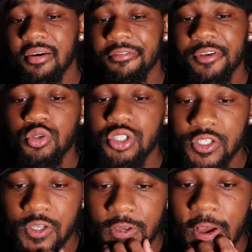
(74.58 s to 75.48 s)

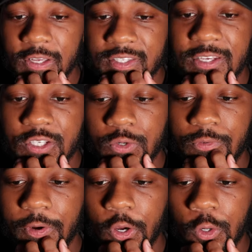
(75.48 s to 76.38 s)
future, so y'all stay
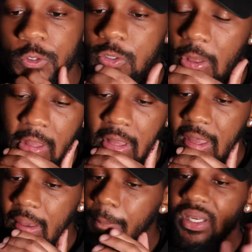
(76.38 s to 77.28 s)
tuned for those.
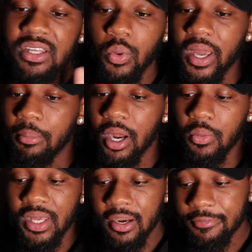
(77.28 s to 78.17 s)
But either way, bro,
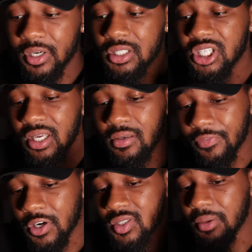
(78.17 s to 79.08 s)
we here for the Chiefs
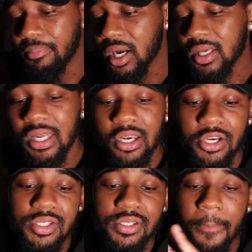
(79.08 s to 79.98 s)
versus the
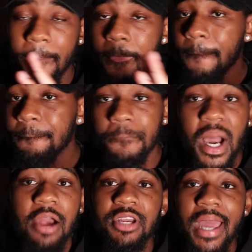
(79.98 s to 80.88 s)
Buccaneers.
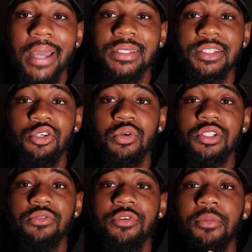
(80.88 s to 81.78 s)
My reaction to
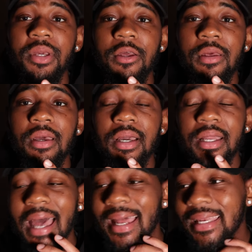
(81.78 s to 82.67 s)
it, you feel me?
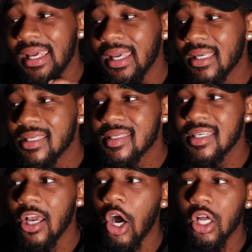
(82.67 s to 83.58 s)
Now, I didn't get to
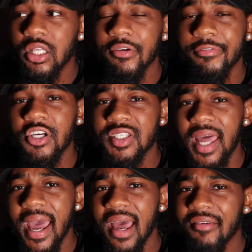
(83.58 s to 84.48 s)
see all of the first
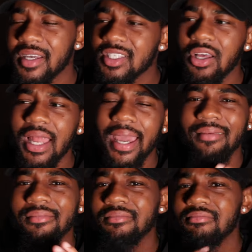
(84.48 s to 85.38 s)
half. I saw like